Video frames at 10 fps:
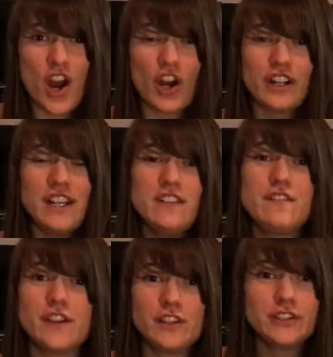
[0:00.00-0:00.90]
are
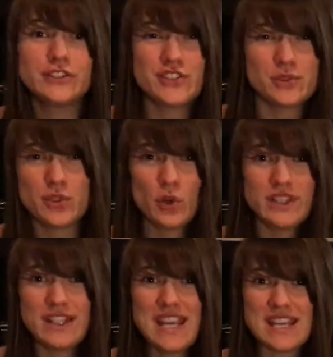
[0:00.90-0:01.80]
inferior to your
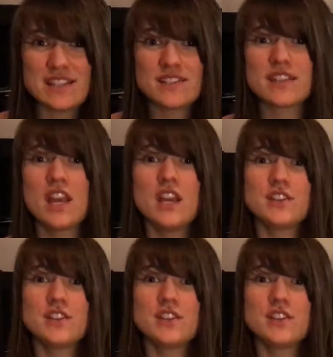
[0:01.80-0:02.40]
knees.